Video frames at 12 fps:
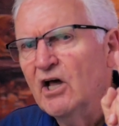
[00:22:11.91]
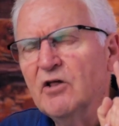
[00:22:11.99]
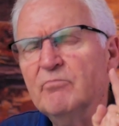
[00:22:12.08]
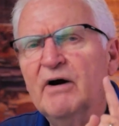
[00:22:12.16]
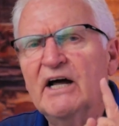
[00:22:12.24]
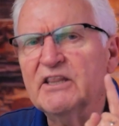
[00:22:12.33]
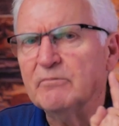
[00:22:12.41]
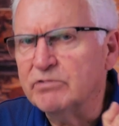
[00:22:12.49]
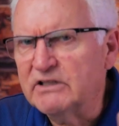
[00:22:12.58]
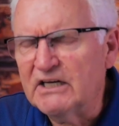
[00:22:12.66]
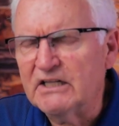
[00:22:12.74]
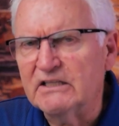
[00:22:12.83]
the
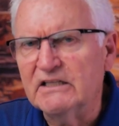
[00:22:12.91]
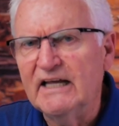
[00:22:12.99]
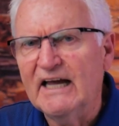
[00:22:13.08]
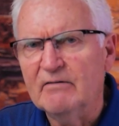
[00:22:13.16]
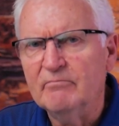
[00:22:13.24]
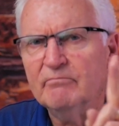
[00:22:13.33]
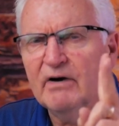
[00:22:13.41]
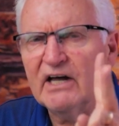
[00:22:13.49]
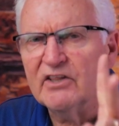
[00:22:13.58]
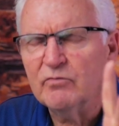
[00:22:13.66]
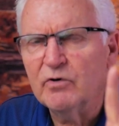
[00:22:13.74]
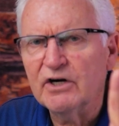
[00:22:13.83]
blood of the Lamb, by the
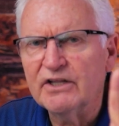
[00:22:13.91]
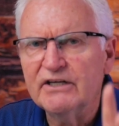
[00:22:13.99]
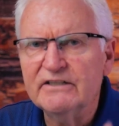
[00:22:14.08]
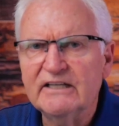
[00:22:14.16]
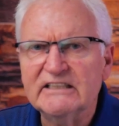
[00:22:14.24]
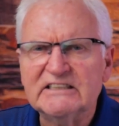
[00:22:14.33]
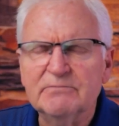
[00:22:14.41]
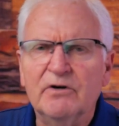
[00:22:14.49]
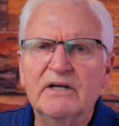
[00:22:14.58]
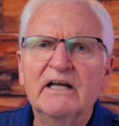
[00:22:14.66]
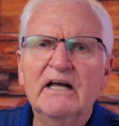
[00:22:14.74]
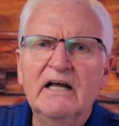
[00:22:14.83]
word of their testimony,